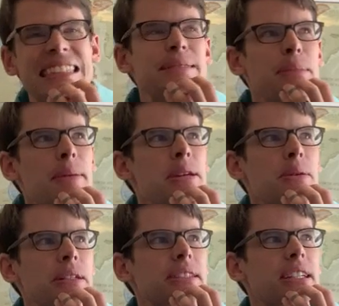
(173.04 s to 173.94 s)
maybe he
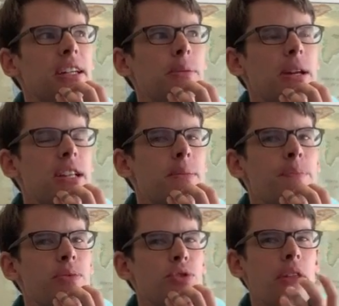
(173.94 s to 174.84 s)
wants to kill me. And
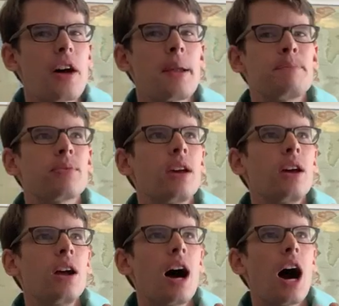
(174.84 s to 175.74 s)
so I thought,
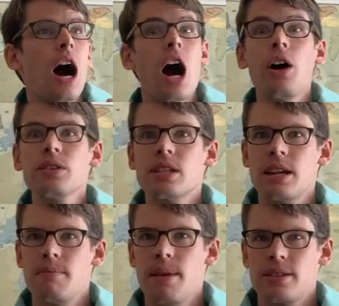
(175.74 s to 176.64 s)
I'll
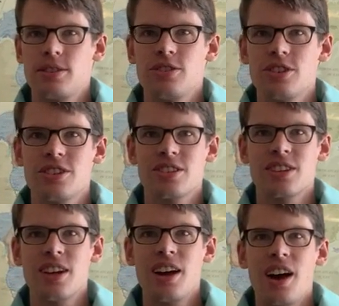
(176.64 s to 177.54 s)
send messengers.
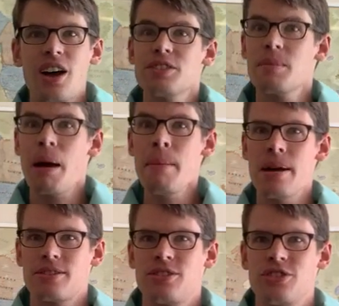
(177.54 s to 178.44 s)
I'll send my
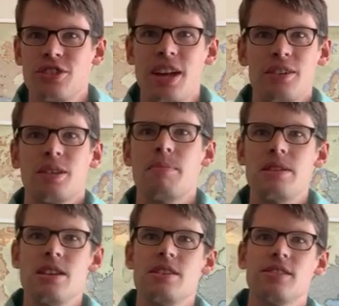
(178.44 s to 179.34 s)
messengers out to
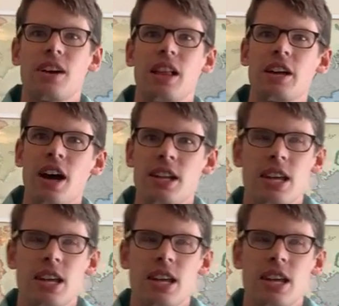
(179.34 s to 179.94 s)
meet Esau like God